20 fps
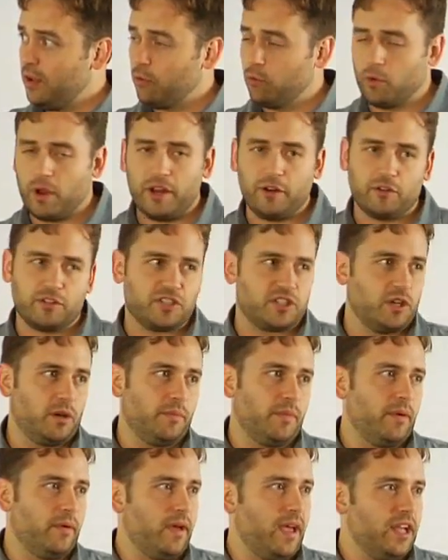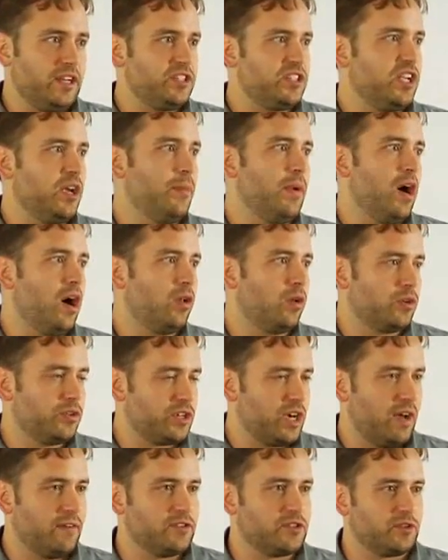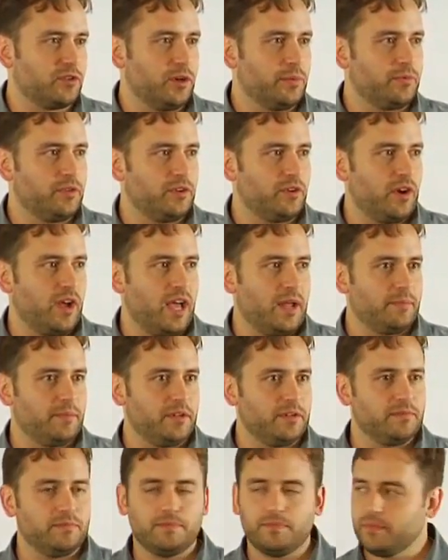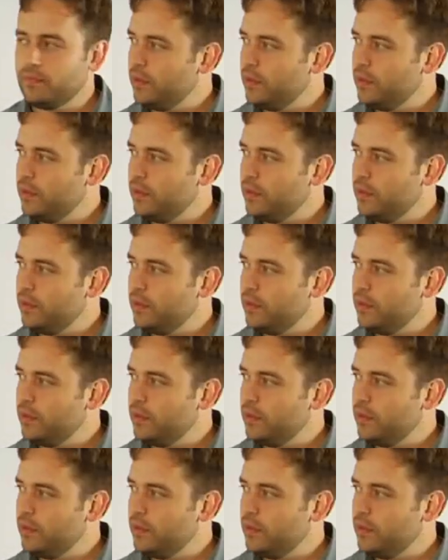render some HTML or JavaScript in your admin.